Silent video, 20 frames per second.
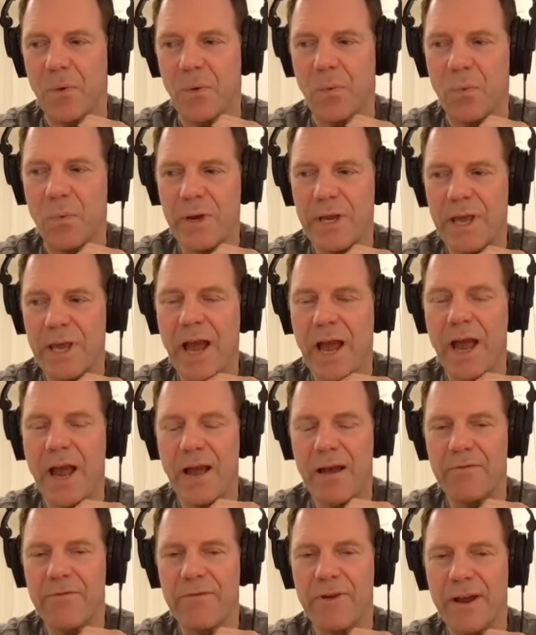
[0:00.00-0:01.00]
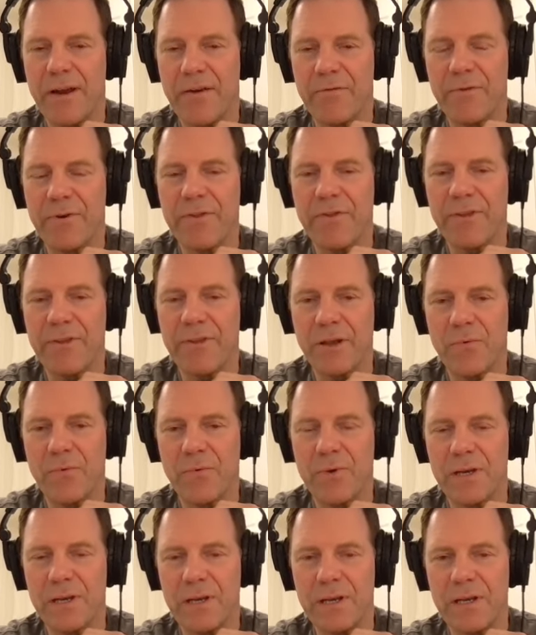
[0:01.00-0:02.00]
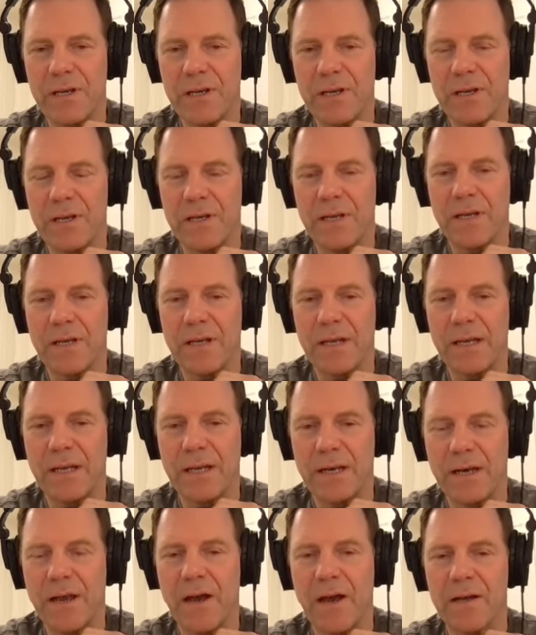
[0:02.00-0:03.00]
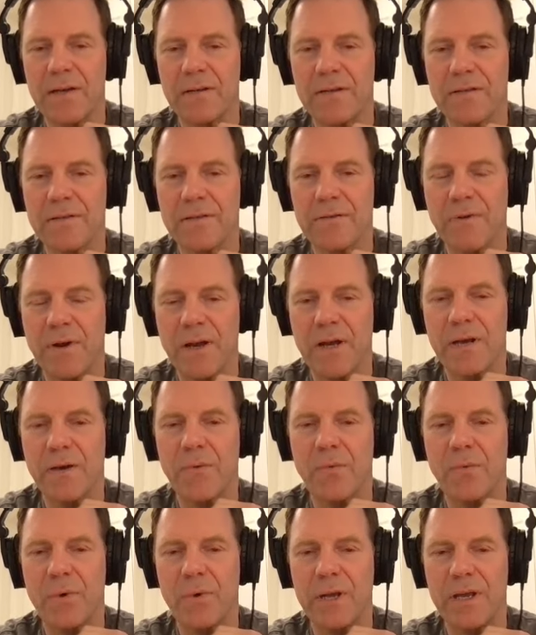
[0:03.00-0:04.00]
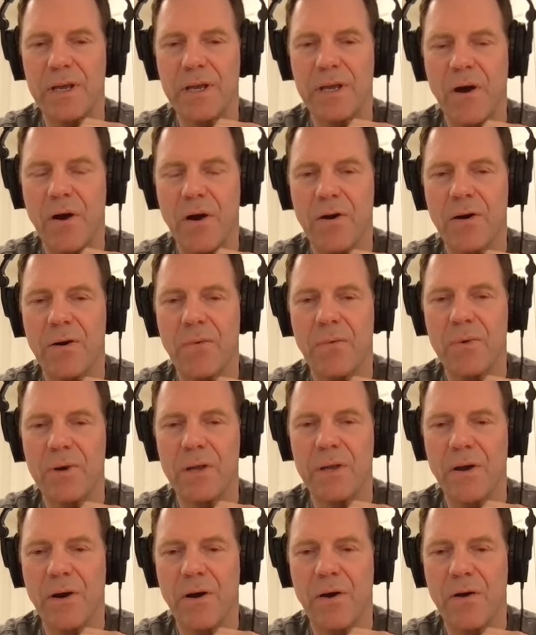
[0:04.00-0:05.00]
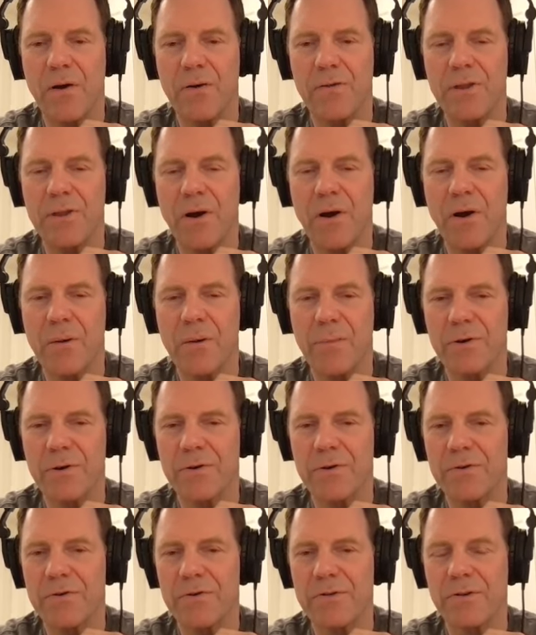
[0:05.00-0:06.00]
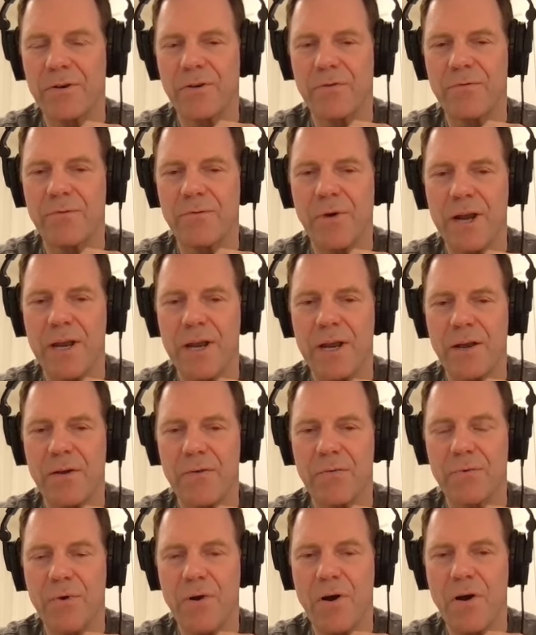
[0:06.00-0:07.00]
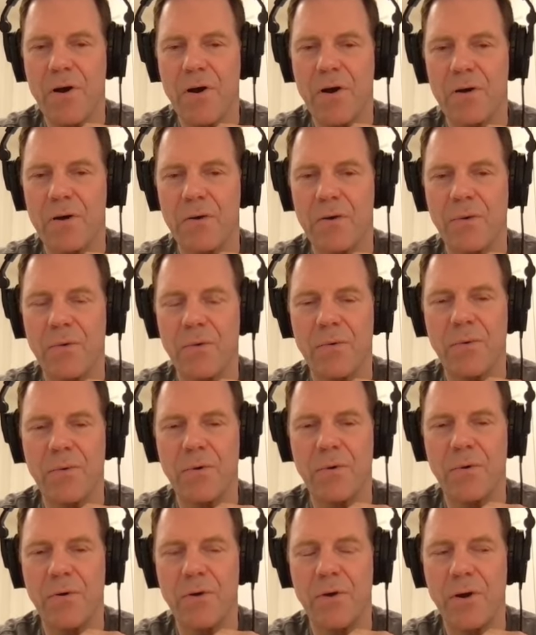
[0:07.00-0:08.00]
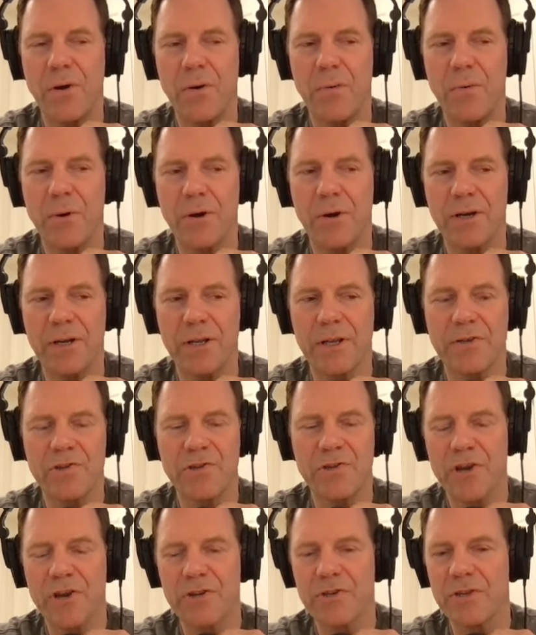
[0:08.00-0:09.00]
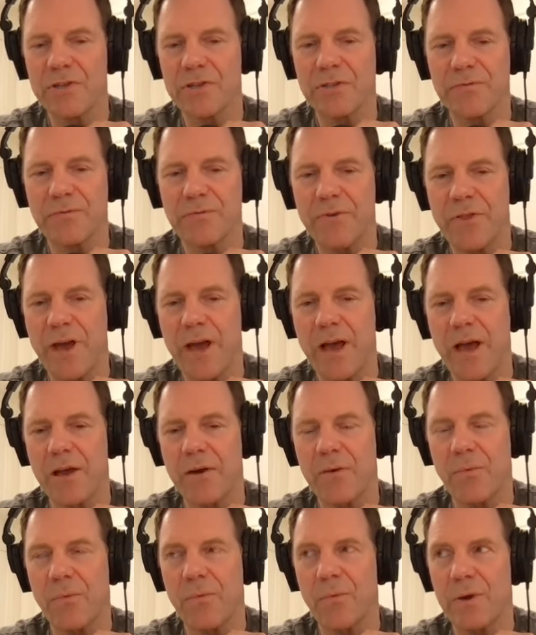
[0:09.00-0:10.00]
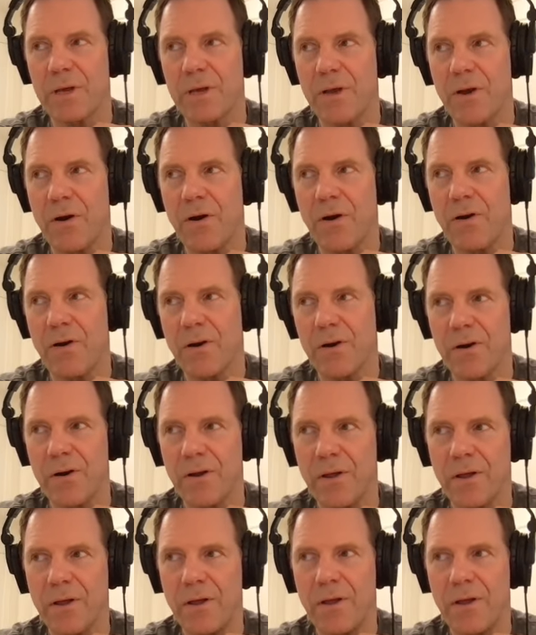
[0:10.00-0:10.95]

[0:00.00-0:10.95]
We have everything we need in us, right? We are we are the arbiters of right and wrong. No one can judge us for that. We are.